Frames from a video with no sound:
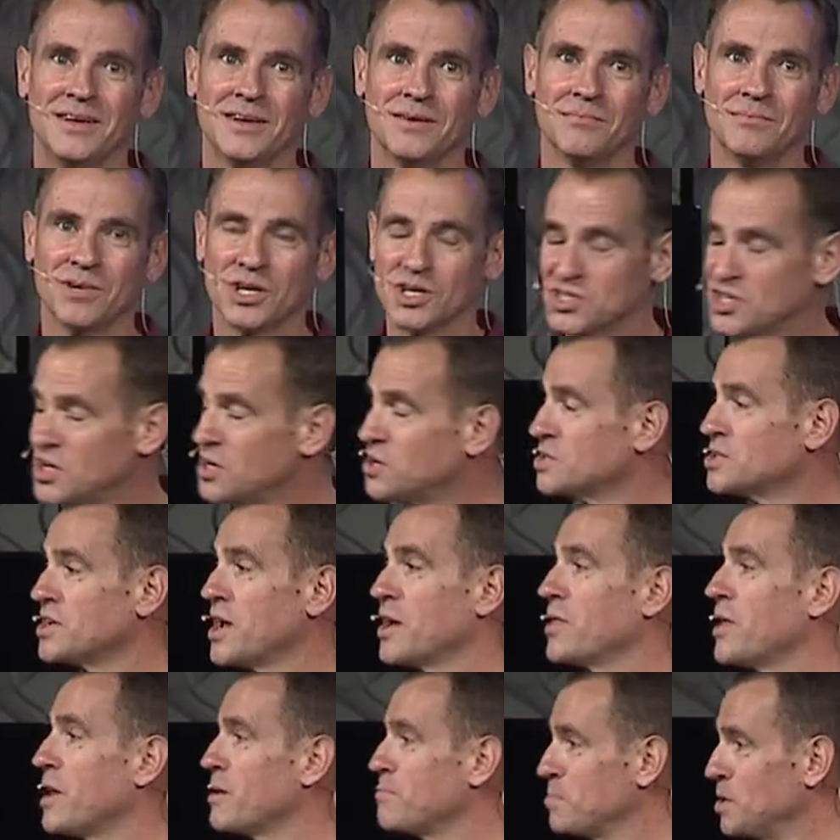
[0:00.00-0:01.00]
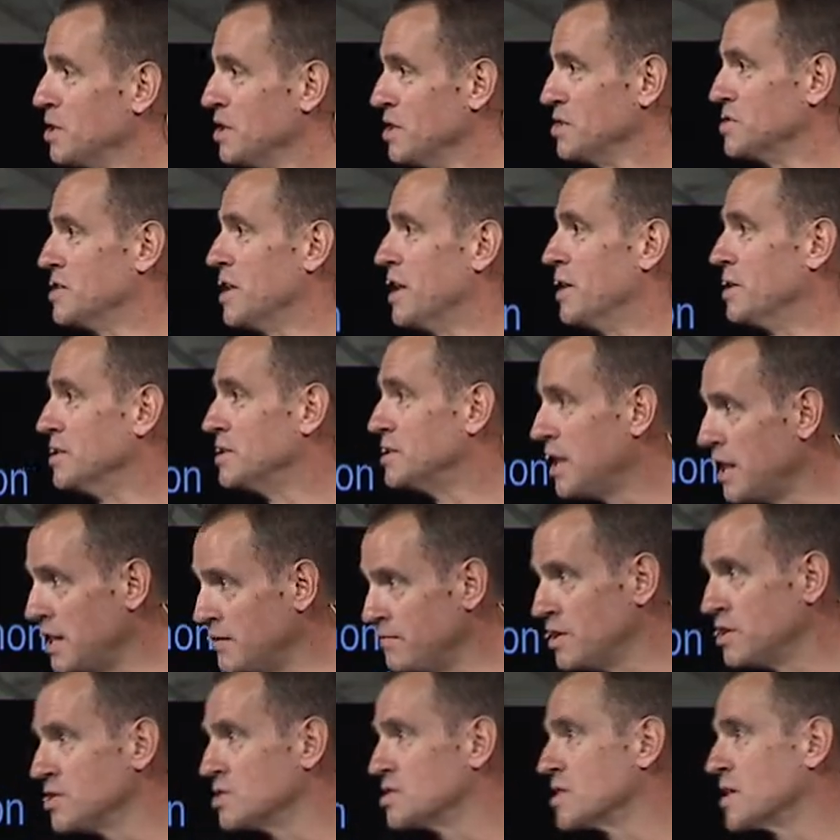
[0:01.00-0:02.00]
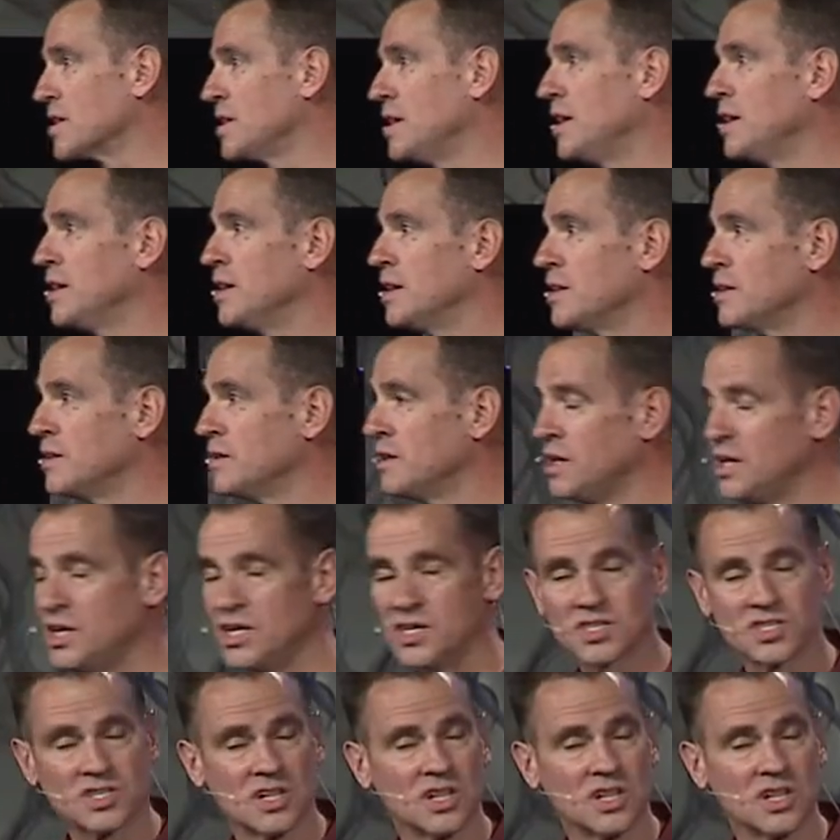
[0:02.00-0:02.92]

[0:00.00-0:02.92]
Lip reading: Because here's how that plays out. David is the king. He is